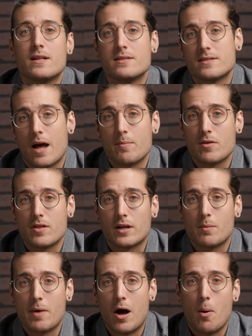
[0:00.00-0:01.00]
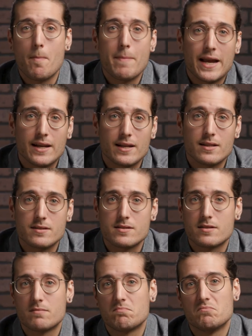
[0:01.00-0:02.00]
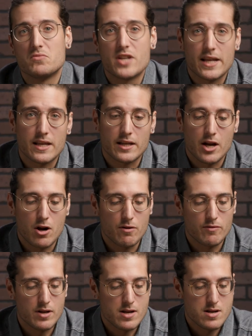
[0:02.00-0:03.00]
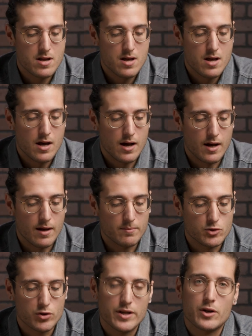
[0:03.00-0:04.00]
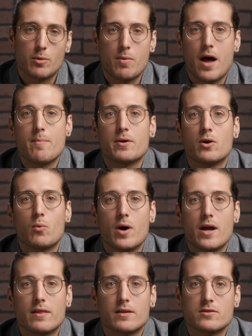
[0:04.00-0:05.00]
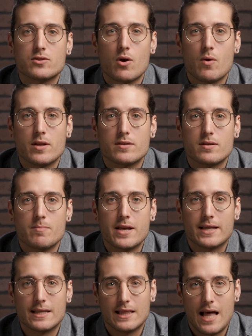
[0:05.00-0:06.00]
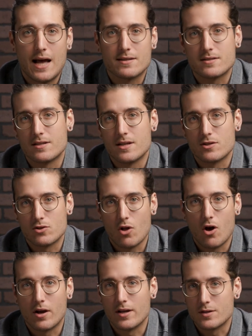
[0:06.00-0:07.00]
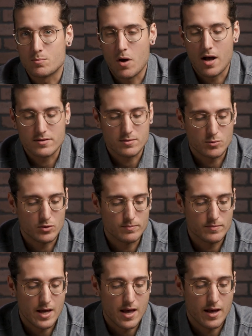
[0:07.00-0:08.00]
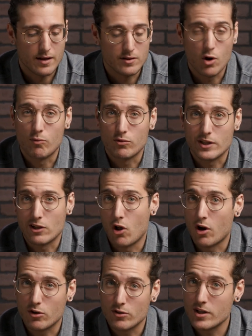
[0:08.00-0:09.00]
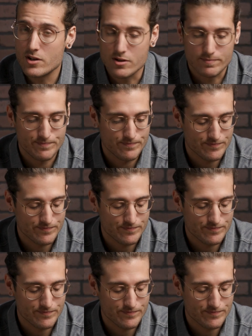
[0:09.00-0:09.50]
It's time to think about maintenance, taking care of it, treating your pipe in a way that's going to make it last as long as possible, and hopefully longer than you.